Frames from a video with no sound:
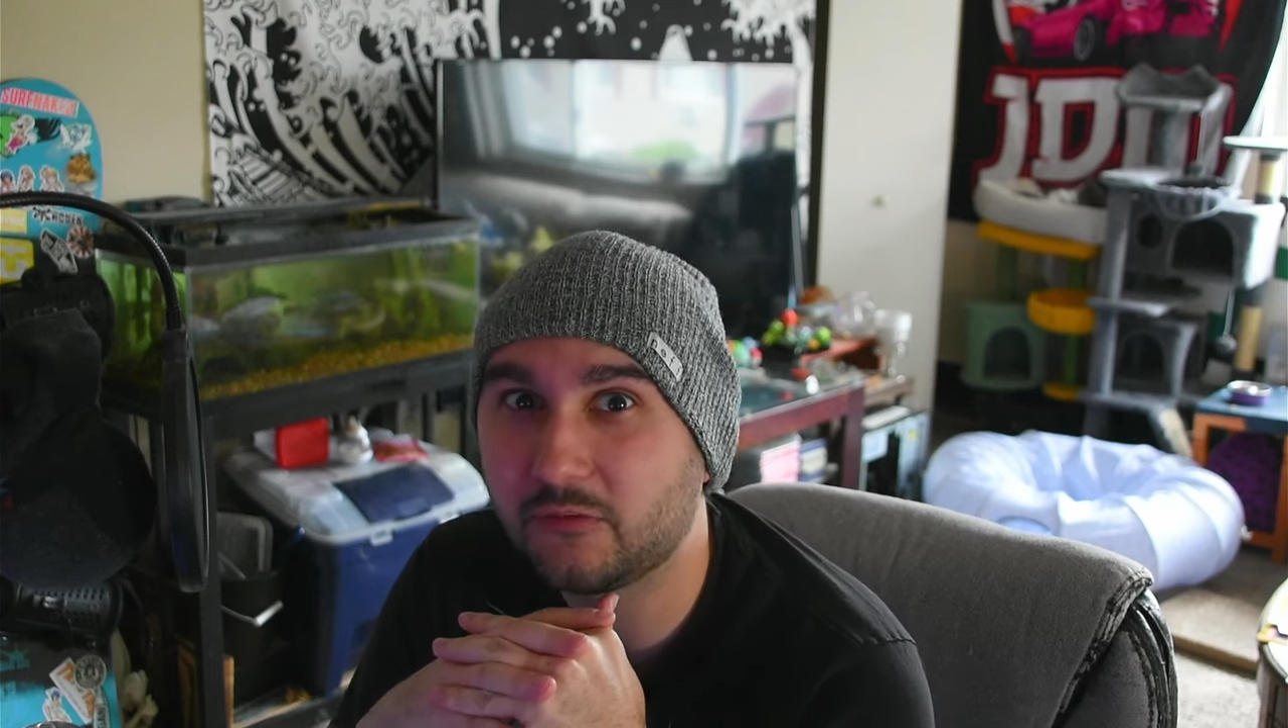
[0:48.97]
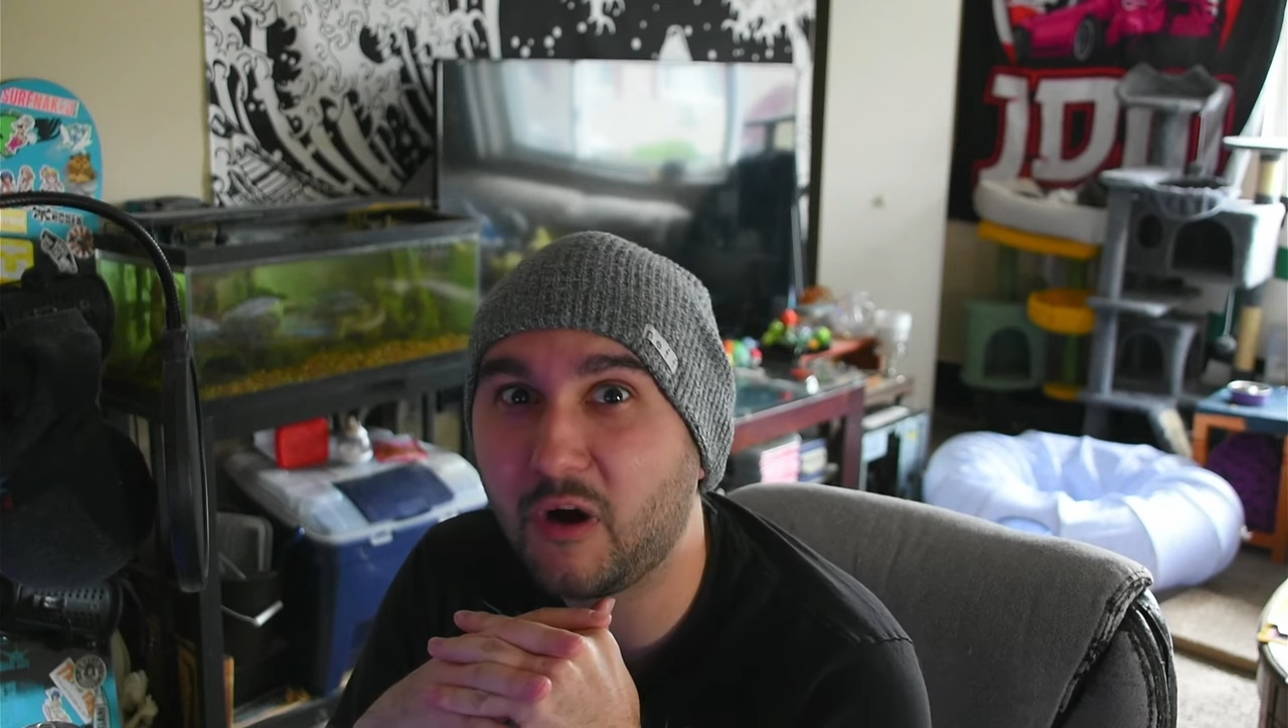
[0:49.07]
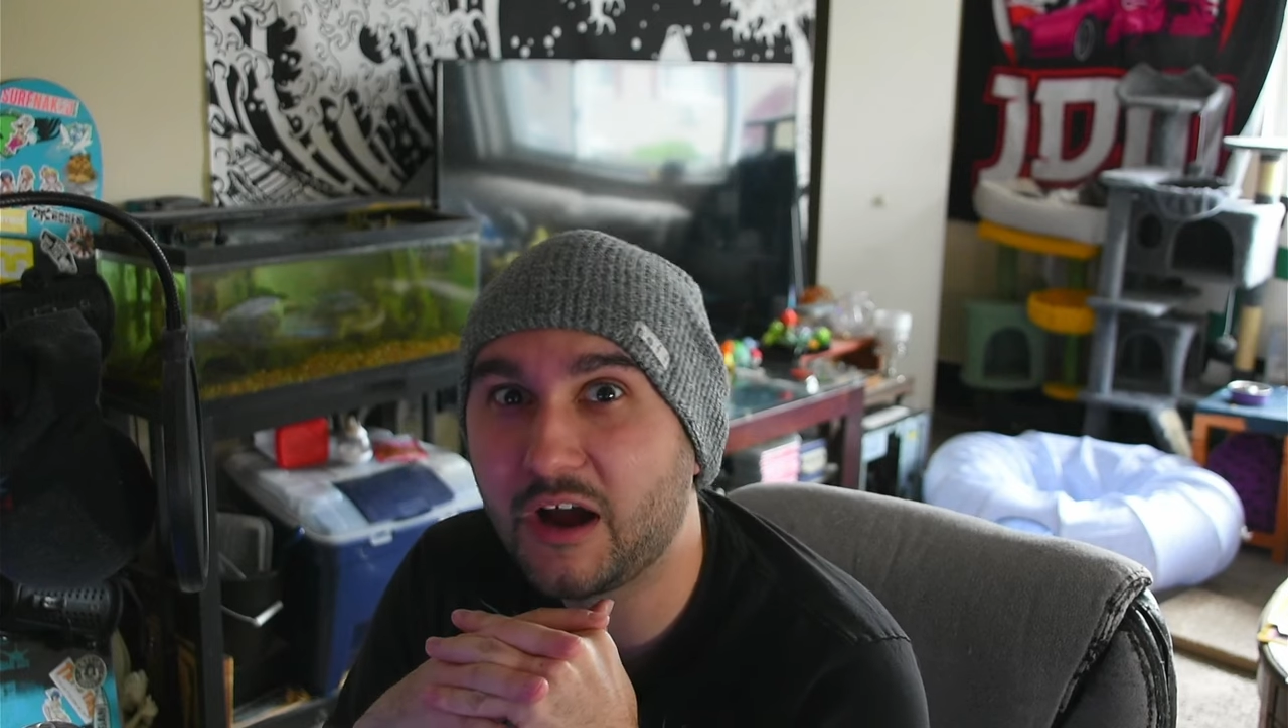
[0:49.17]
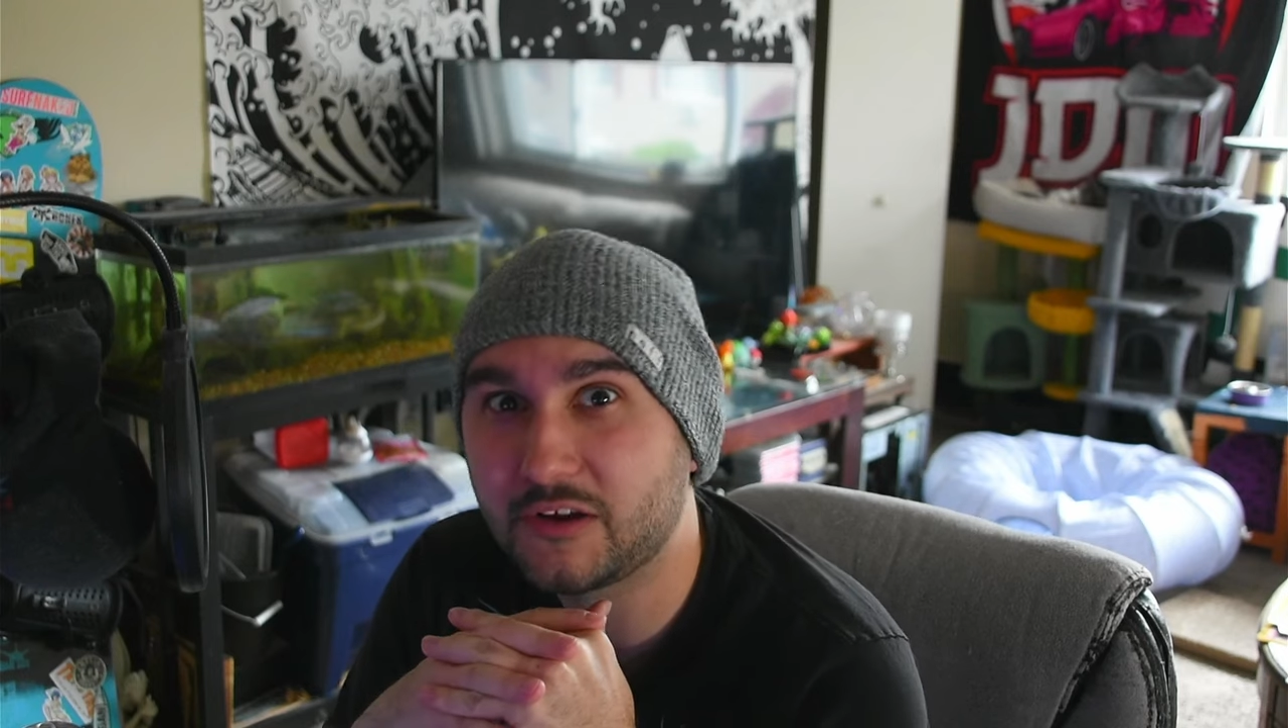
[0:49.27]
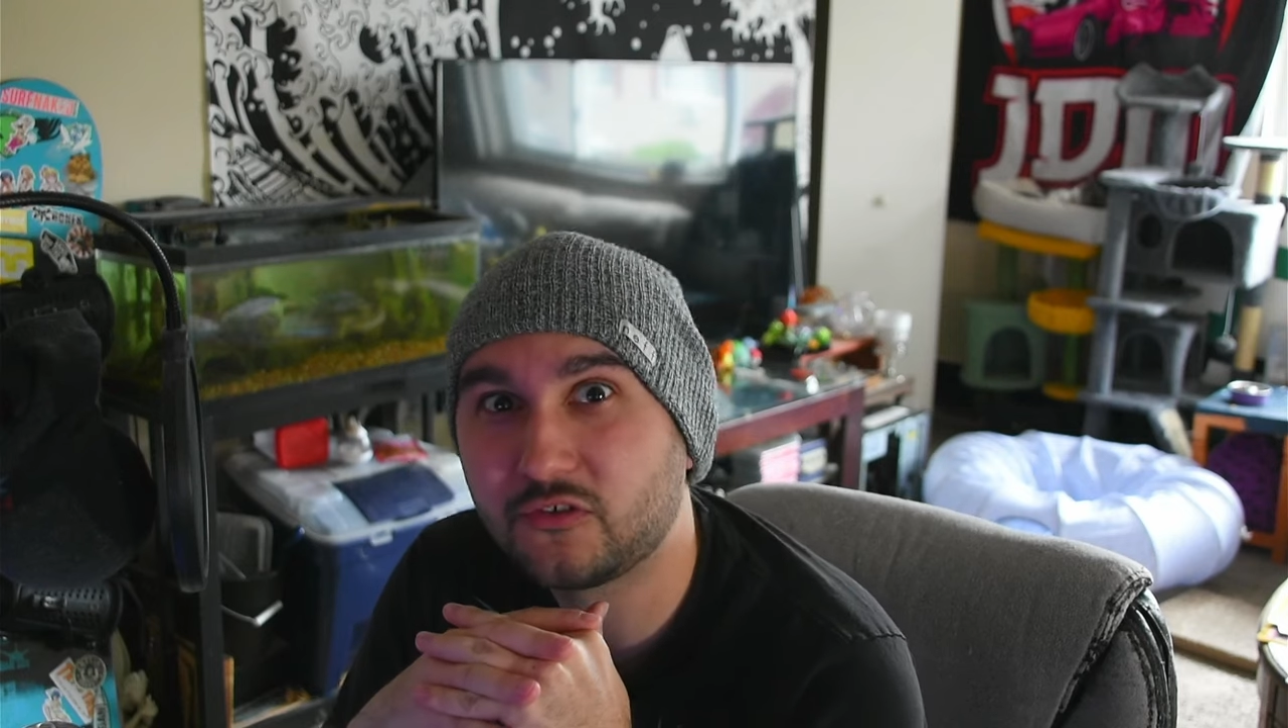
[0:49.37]

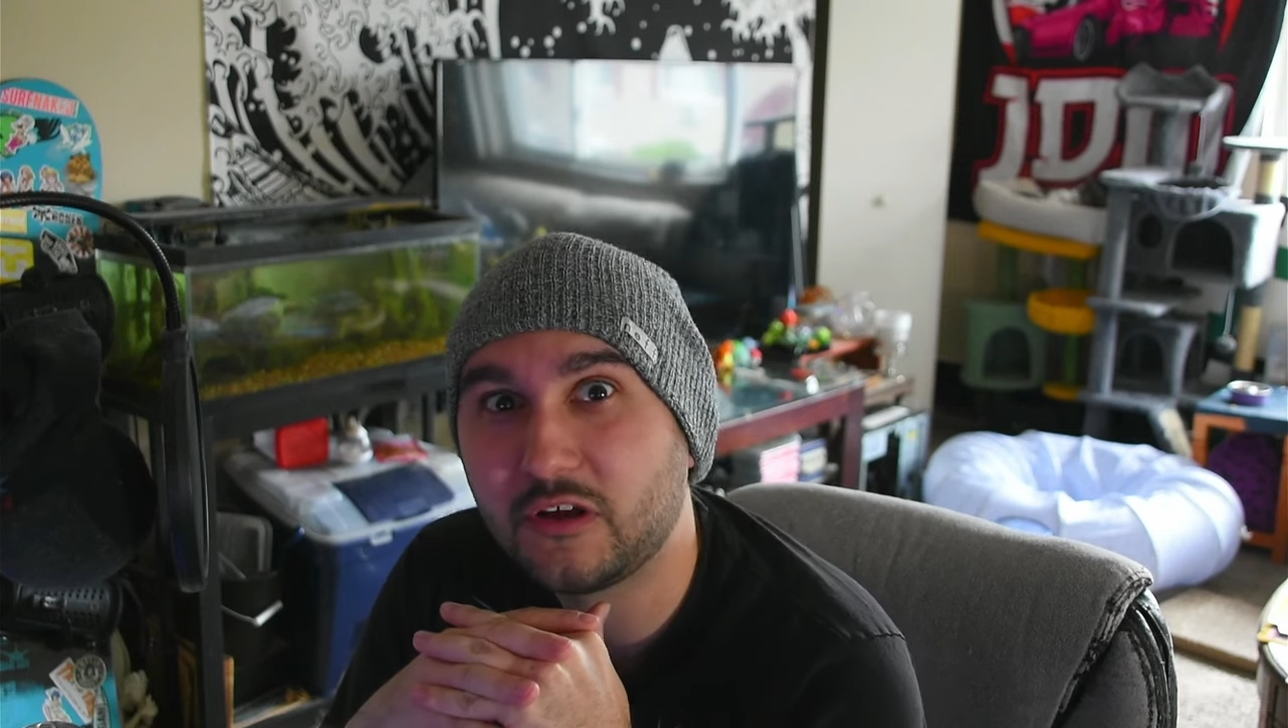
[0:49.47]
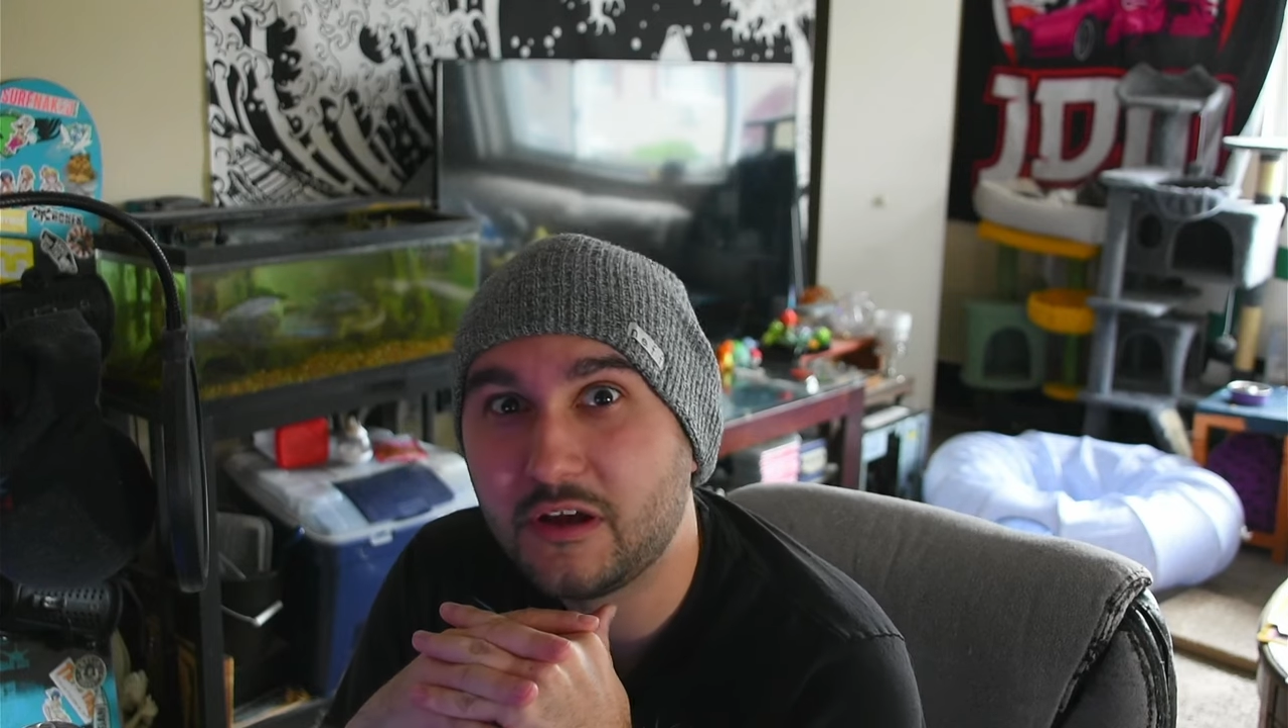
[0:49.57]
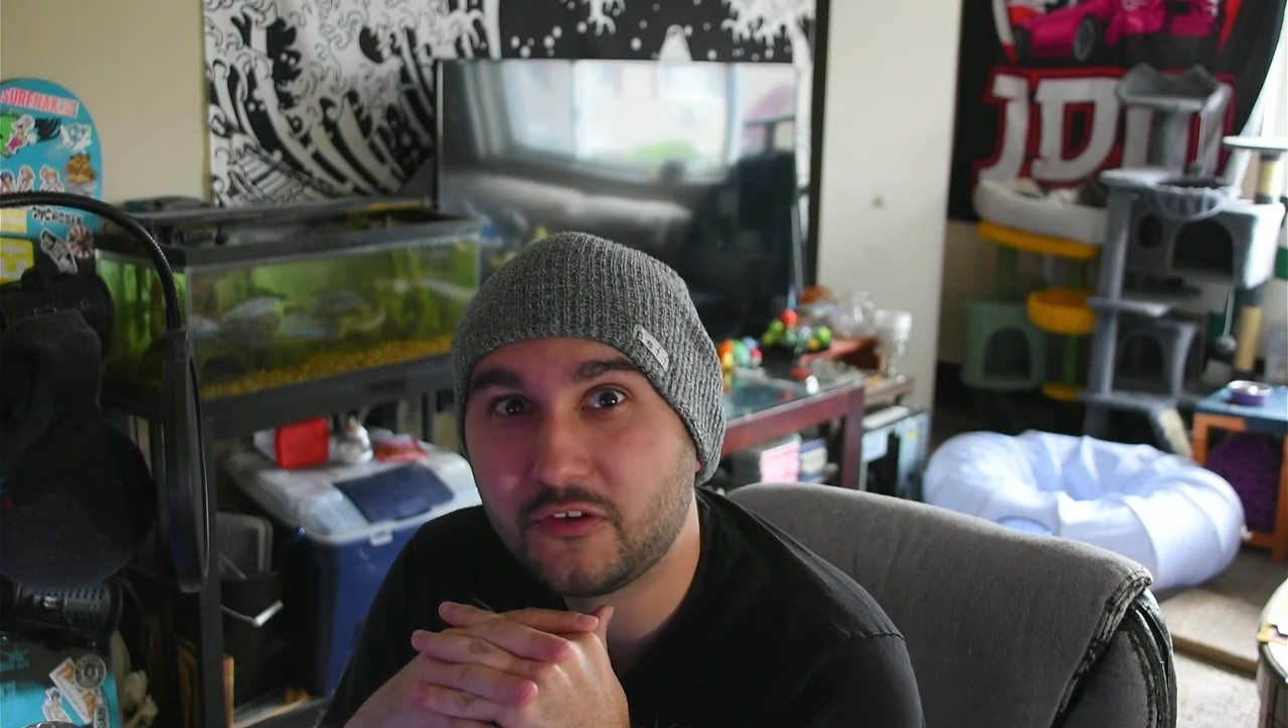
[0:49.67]
watch